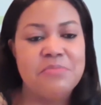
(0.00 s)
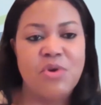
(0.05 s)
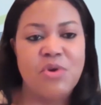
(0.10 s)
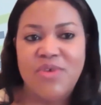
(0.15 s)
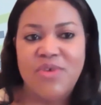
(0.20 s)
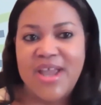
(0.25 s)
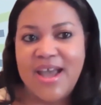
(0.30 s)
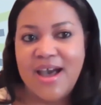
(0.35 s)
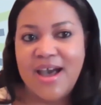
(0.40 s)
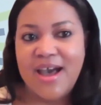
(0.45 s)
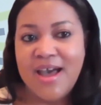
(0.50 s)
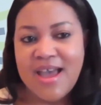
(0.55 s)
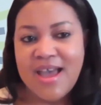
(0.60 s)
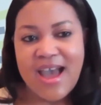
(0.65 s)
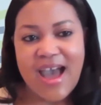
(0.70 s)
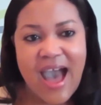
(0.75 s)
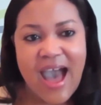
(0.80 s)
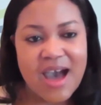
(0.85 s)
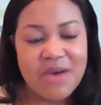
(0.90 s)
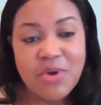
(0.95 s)
And Maria,
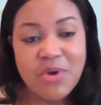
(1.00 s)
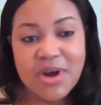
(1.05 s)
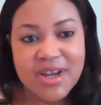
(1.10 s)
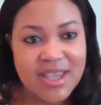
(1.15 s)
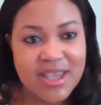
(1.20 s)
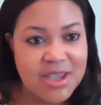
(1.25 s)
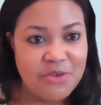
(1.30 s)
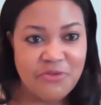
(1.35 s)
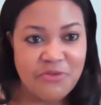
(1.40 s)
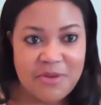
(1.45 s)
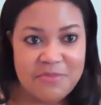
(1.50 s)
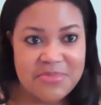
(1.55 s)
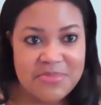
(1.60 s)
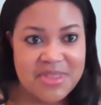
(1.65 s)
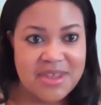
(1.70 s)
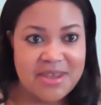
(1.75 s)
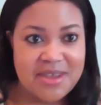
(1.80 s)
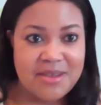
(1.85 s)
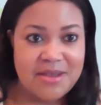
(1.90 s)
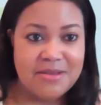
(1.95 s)
I want to hear
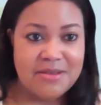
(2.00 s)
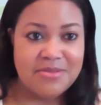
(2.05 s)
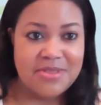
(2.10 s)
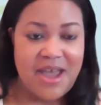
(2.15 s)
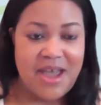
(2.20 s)
from the